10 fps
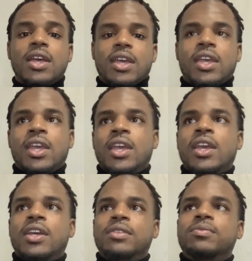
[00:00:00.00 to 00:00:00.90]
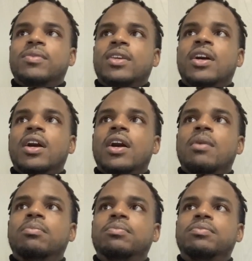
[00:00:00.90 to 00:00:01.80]
And
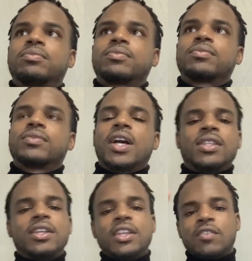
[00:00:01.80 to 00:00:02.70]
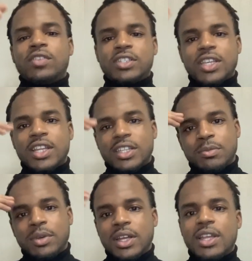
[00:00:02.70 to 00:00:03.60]
I didn't even say this,
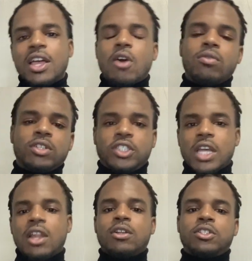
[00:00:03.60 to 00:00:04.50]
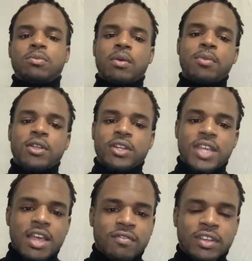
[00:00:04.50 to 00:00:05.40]
but I want to shout out to my brother
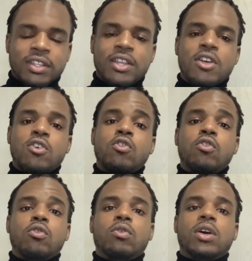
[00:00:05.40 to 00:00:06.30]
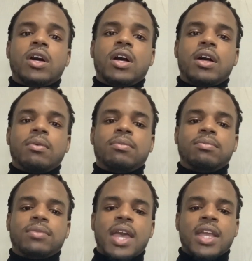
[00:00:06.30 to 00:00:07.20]
Kevin, who
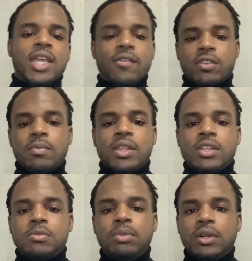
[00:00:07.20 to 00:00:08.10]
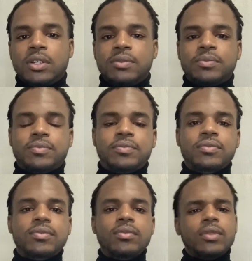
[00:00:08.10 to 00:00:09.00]
had gifted me this book
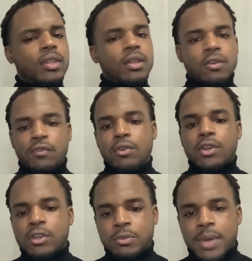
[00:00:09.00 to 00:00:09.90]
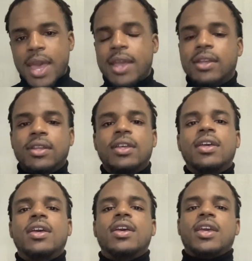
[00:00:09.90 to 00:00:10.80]
a few years back,
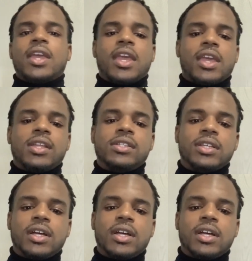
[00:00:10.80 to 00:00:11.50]
and